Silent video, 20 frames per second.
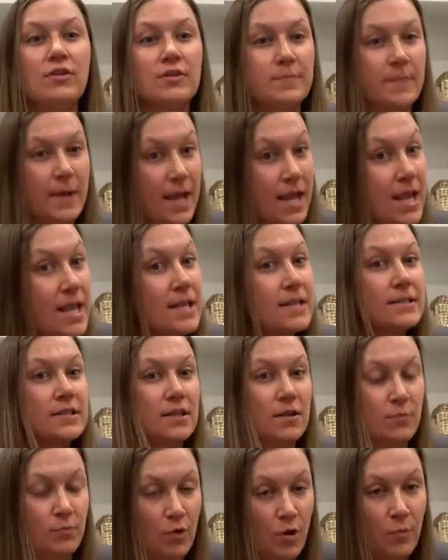but is the
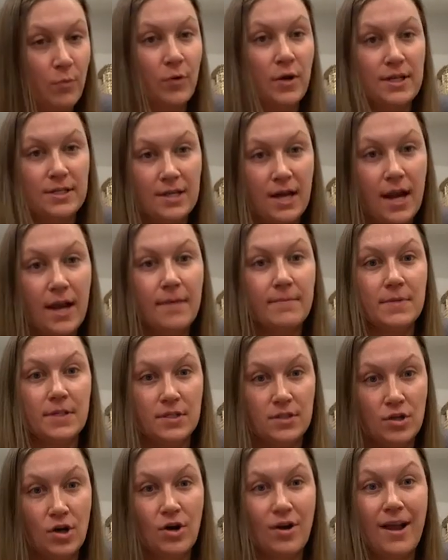appropriate time to
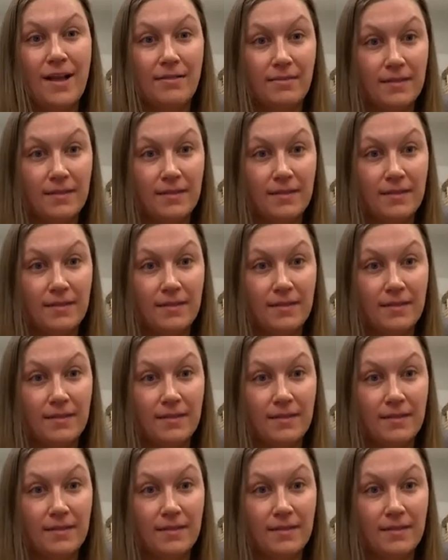start at